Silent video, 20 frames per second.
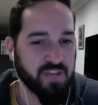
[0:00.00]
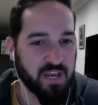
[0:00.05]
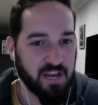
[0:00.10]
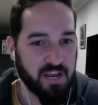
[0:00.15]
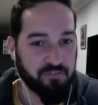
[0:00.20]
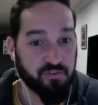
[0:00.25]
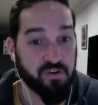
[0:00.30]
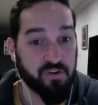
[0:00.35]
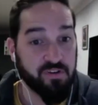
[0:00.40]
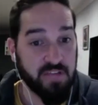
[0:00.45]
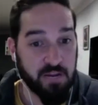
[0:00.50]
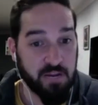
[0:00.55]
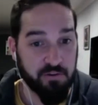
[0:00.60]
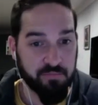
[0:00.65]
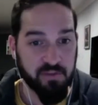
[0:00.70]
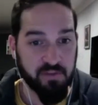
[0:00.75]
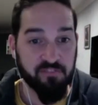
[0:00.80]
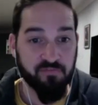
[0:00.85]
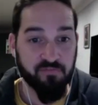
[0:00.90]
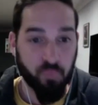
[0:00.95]
after a day
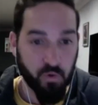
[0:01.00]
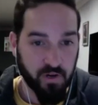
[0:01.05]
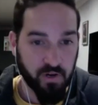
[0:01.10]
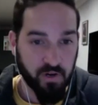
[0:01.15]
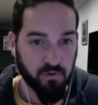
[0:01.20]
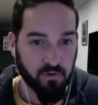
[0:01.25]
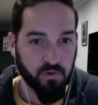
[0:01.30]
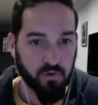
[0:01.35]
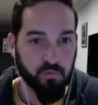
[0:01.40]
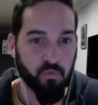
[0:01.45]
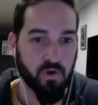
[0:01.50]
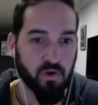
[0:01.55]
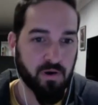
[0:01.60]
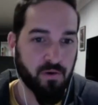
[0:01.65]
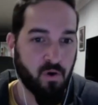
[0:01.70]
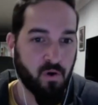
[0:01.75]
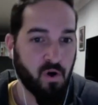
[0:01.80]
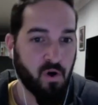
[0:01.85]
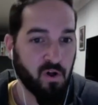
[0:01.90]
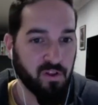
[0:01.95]
with my 4-year-old,
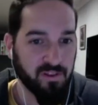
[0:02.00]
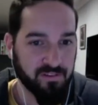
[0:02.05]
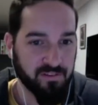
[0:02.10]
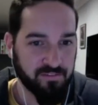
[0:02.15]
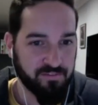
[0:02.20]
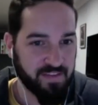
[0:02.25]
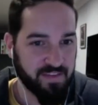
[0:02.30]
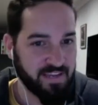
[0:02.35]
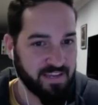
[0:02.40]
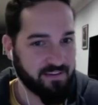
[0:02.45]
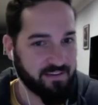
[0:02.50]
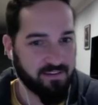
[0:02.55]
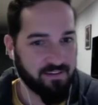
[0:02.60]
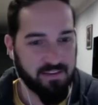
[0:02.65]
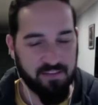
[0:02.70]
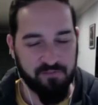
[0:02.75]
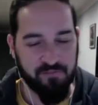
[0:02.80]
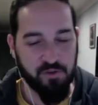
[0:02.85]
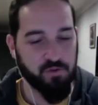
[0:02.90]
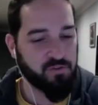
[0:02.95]
where all of like,
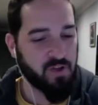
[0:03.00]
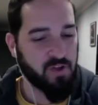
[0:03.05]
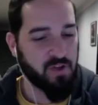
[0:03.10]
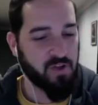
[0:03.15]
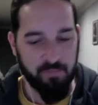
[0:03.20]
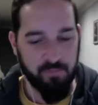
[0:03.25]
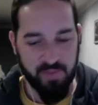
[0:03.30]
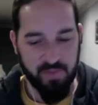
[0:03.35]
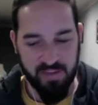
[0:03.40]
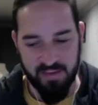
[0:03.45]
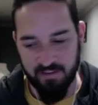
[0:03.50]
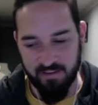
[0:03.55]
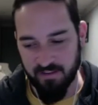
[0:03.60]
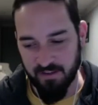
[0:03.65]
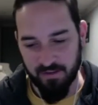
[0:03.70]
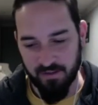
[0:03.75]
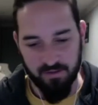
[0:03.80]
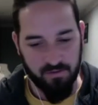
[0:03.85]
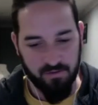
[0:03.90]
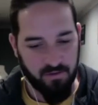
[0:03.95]
if you taught me
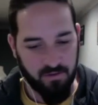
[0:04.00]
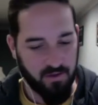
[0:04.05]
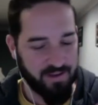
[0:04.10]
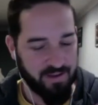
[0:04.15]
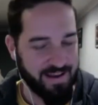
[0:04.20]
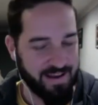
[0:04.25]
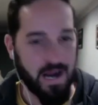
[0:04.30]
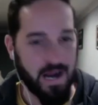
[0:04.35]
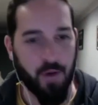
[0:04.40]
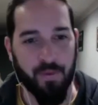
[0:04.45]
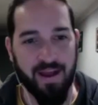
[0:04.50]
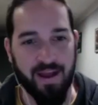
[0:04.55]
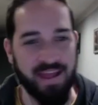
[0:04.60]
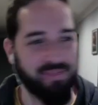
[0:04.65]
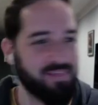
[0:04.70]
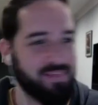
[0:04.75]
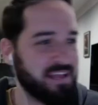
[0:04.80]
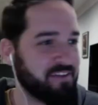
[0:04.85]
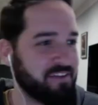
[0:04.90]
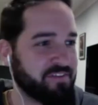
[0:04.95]
an hour and I
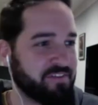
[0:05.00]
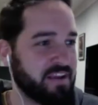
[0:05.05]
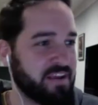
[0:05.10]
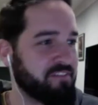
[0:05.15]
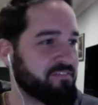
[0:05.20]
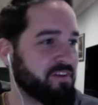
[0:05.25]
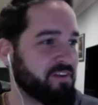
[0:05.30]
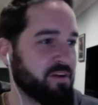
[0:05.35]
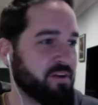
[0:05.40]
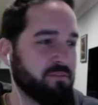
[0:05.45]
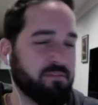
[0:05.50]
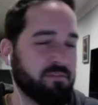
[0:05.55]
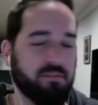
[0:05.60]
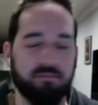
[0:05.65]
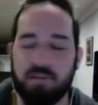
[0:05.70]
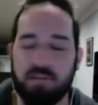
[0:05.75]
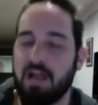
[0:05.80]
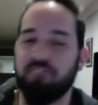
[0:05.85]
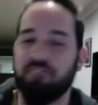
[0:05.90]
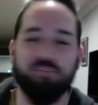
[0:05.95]
left and
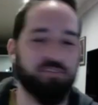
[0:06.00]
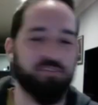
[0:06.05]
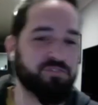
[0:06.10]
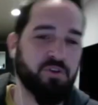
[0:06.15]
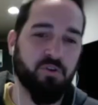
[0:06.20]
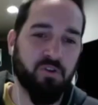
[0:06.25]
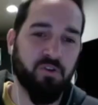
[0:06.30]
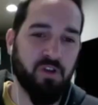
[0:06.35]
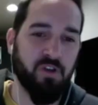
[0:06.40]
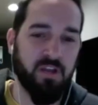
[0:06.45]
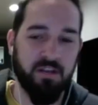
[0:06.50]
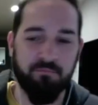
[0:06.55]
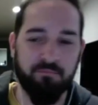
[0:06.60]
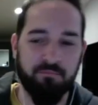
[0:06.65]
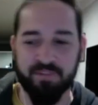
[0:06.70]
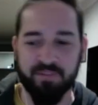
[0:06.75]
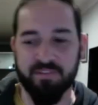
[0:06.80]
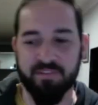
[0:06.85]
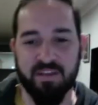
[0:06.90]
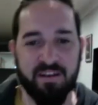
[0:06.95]
I feel so good,
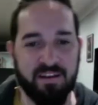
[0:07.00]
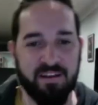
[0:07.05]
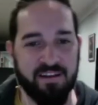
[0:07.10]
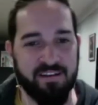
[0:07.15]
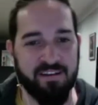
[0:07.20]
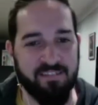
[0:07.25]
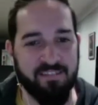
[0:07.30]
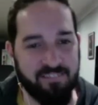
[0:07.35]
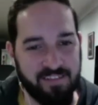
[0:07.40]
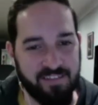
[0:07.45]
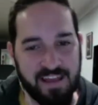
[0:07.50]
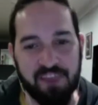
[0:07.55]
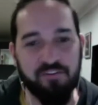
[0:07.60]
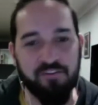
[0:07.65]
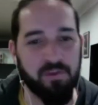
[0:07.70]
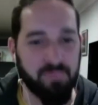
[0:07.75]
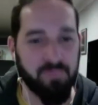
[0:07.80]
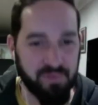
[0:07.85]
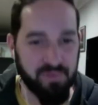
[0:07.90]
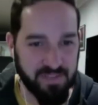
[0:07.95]
but then
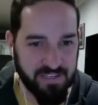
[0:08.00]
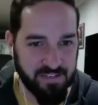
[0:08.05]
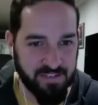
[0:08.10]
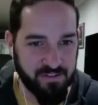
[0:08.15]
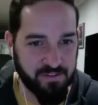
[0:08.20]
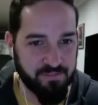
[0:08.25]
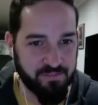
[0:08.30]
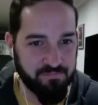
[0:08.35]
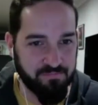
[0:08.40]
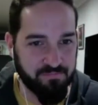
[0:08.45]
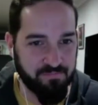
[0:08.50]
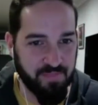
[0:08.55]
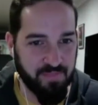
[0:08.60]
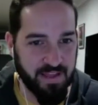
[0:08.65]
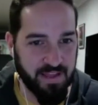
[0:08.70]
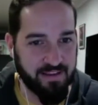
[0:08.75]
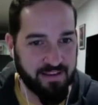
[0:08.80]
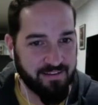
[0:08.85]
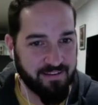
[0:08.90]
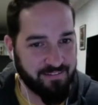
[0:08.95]
inevitably,
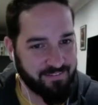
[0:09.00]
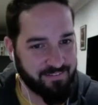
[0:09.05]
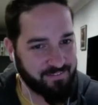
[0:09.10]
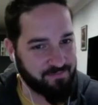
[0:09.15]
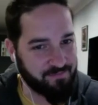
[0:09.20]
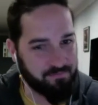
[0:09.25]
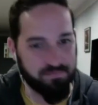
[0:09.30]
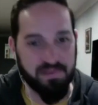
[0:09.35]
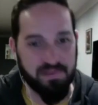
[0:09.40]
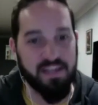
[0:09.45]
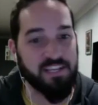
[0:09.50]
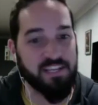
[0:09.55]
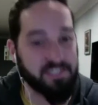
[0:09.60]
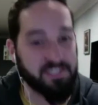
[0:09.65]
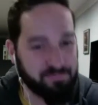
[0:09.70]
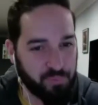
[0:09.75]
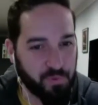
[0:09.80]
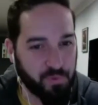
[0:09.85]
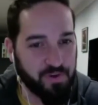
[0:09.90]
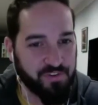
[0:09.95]
like playing
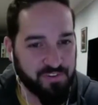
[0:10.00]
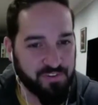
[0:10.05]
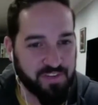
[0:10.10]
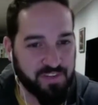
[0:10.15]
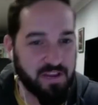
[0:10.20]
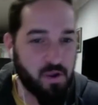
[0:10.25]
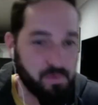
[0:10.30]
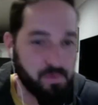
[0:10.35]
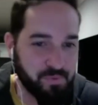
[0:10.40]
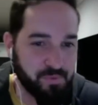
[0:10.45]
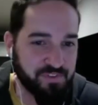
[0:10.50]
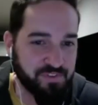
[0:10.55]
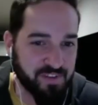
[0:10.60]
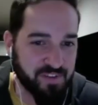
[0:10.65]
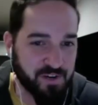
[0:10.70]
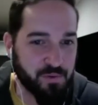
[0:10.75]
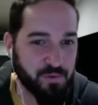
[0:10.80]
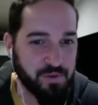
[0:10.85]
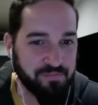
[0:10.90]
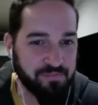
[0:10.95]
sports is like almost the
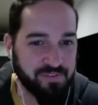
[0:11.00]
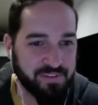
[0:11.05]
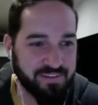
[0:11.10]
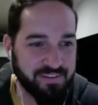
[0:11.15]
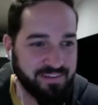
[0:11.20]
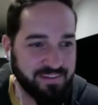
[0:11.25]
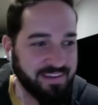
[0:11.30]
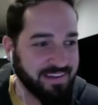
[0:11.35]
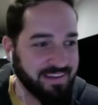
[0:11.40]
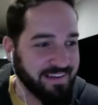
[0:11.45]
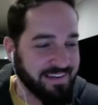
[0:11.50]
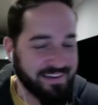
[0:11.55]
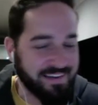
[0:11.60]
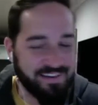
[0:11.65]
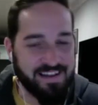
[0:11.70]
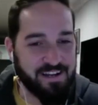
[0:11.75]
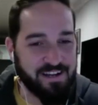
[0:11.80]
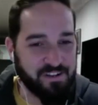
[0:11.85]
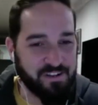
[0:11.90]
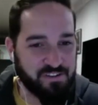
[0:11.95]
equivalent
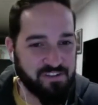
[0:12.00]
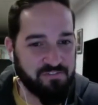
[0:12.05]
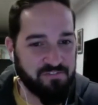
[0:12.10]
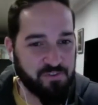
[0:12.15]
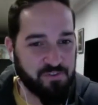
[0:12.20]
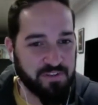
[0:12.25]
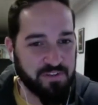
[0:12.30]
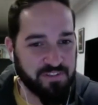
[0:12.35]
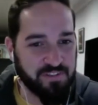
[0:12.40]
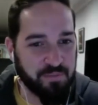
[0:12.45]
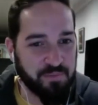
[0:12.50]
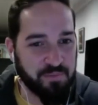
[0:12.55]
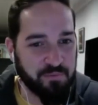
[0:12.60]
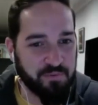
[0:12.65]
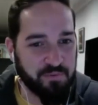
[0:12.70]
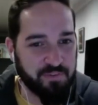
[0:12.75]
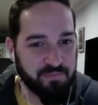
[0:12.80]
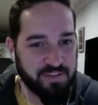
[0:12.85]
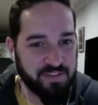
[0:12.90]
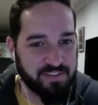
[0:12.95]
analogy of doing something
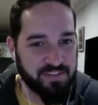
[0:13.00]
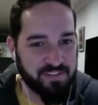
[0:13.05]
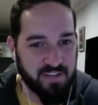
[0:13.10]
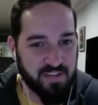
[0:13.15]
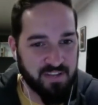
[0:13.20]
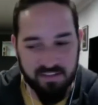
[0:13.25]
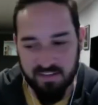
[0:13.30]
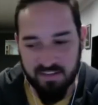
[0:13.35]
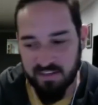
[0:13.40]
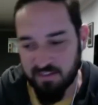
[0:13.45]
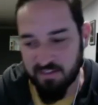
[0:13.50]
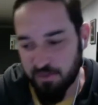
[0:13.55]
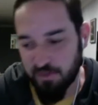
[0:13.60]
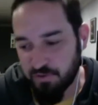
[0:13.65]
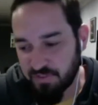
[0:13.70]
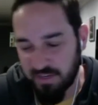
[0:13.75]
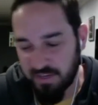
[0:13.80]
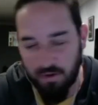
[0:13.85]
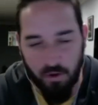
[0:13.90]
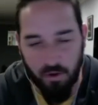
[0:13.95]
with my son, like
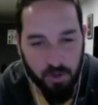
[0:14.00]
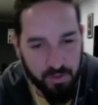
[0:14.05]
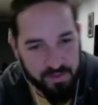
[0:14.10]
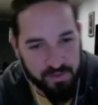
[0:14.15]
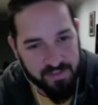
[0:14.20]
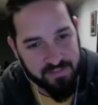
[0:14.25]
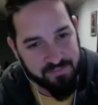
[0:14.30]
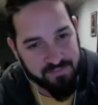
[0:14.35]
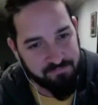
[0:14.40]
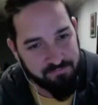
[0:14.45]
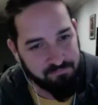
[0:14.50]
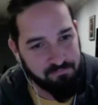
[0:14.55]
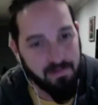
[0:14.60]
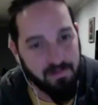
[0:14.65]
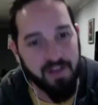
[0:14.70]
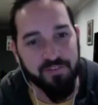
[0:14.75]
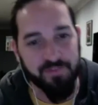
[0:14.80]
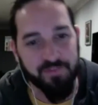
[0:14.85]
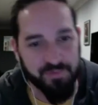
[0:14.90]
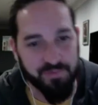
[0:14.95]
using all these
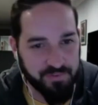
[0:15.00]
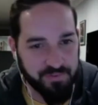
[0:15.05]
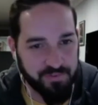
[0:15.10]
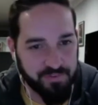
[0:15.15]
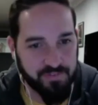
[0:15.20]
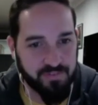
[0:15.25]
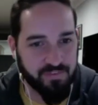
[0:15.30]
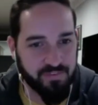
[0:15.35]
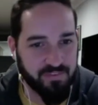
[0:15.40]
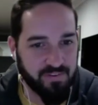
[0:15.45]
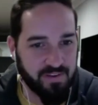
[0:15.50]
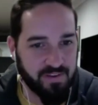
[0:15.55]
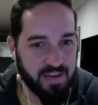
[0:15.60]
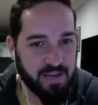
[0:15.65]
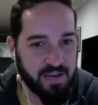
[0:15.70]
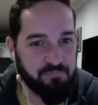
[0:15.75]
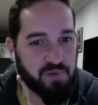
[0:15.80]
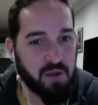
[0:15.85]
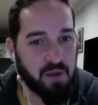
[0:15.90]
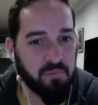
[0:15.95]
muscles,
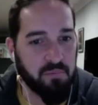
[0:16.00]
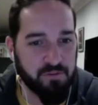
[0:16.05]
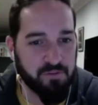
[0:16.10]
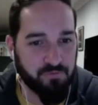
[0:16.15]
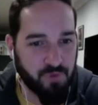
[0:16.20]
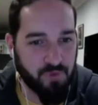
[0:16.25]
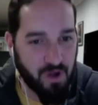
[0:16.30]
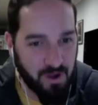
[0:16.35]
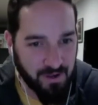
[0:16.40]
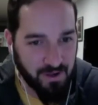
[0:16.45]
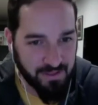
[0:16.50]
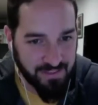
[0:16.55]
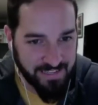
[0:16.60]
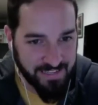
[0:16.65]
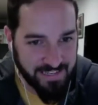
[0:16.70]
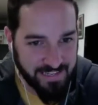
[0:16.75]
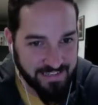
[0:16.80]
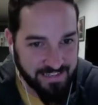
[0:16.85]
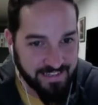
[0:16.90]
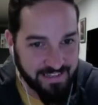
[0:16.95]
and probably
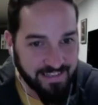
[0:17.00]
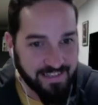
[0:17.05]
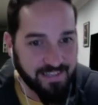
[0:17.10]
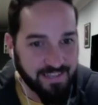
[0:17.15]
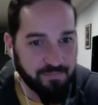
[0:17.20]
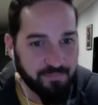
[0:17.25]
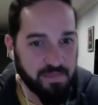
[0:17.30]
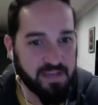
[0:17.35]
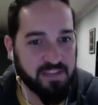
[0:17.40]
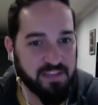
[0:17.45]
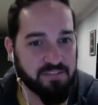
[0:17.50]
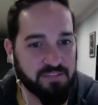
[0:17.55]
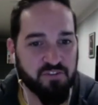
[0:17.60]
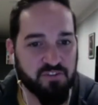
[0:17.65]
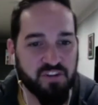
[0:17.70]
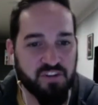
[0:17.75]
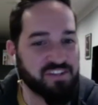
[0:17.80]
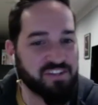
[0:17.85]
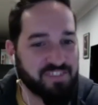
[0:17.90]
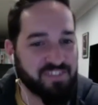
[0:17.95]
wrongly, because I'm
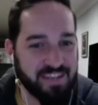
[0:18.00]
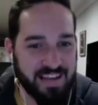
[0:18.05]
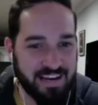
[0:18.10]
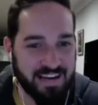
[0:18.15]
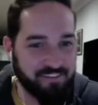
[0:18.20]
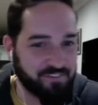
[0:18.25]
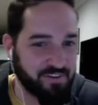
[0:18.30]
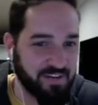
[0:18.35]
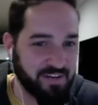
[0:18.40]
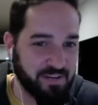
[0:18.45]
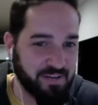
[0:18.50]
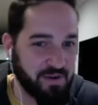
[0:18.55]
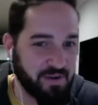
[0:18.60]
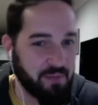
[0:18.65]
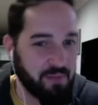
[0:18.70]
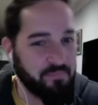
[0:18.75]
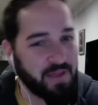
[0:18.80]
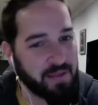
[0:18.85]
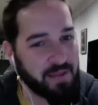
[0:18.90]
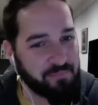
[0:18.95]
chasing after him and
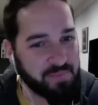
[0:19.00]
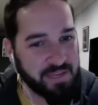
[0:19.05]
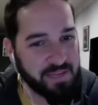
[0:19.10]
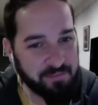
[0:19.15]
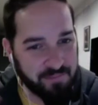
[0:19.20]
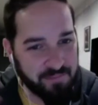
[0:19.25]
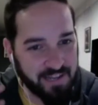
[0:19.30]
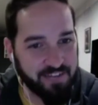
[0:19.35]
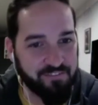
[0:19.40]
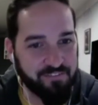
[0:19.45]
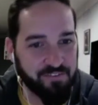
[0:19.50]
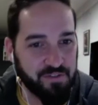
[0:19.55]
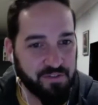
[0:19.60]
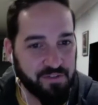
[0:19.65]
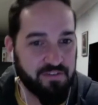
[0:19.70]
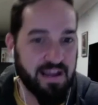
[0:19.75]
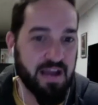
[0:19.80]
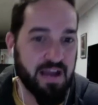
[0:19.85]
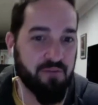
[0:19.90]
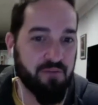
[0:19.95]
I'm not being mindful
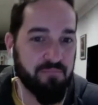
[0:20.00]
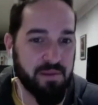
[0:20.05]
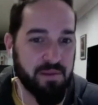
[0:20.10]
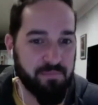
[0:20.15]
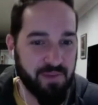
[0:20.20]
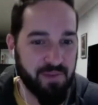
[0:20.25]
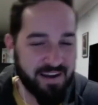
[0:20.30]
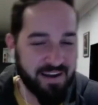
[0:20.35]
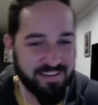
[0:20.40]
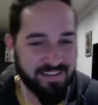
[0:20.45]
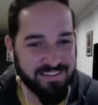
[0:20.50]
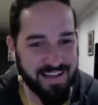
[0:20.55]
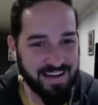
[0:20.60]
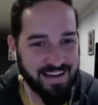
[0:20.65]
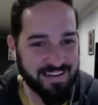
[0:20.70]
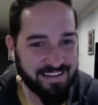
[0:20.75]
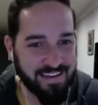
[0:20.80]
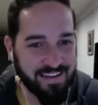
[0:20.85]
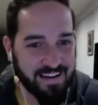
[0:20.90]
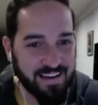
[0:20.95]
of how my body's
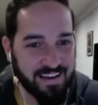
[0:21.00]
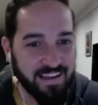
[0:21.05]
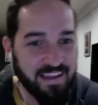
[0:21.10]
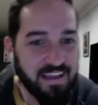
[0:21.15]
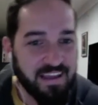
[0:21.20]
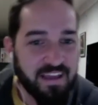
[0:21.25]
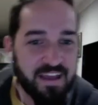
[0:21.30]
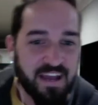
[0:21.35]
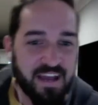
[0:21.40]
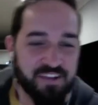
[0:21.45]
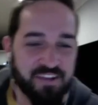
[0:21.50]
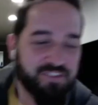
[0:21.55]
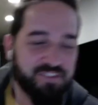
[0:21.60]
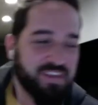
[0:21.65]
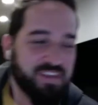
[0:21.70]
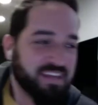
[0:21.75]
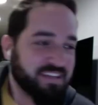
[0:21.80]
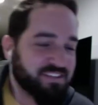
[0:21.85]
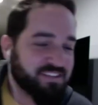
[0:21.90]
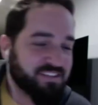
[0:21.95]
acting. I just
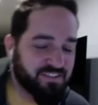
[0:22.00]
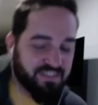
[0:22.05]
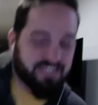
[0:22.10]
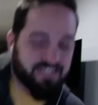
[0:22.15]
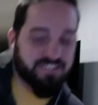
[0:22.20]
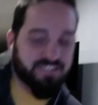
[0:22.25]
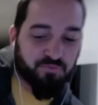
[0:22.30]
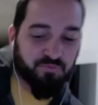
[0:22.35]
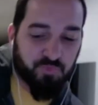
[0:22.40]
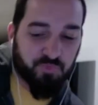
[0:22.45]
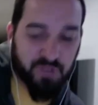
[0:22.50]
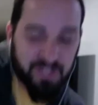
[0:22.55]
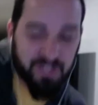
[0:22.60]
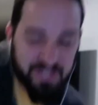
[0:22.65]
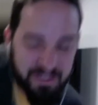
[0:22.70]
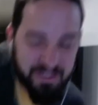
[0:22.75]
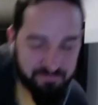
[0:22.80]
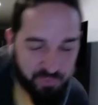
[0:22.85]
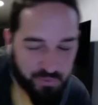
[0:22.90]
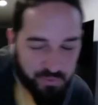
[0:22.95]
think it's
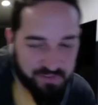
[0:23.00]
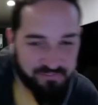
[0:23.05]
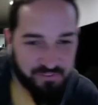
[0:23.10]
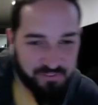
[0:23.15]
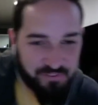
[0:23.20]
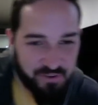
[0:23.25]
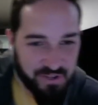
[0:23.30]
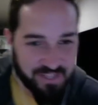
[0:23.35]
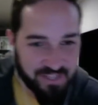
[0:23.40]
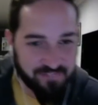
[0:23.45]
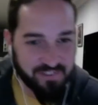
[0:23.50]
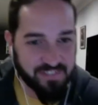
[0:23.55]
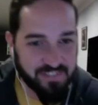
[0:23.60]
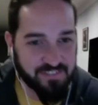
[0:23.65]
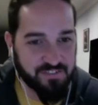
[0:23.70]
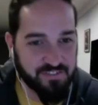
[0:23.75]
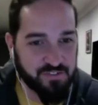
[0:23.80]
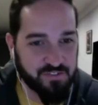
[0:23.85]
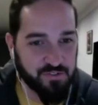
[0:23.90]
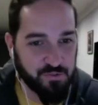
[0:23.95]
really important for all of
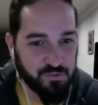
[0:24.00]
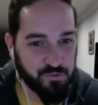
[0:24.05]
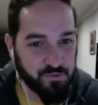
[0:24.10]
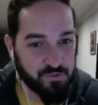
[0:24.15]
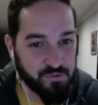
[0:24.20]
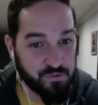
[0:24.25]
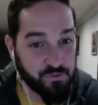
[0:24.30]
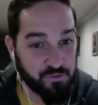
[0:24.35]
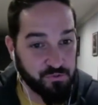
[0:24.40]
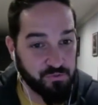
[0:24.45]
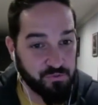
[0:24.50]
us to